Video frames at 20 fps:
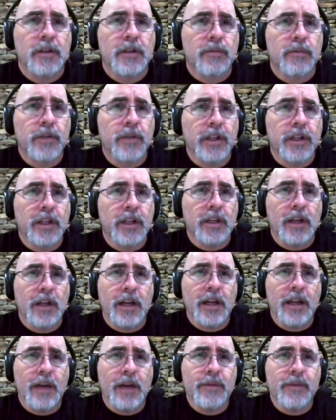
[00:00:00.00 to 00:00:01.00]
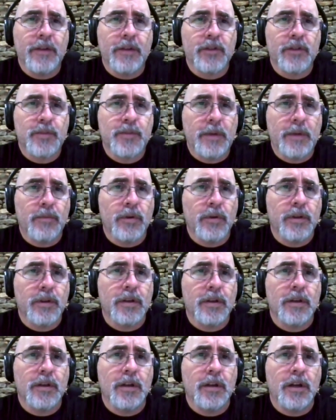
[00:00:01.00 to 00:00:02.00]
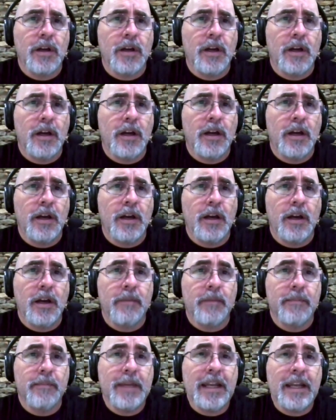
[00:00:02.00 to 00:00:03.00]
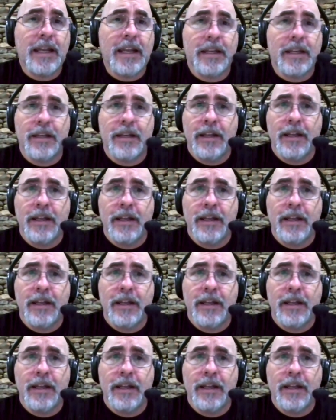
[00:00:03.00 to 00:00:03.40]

really, I, I've never spent more than uh, a minute,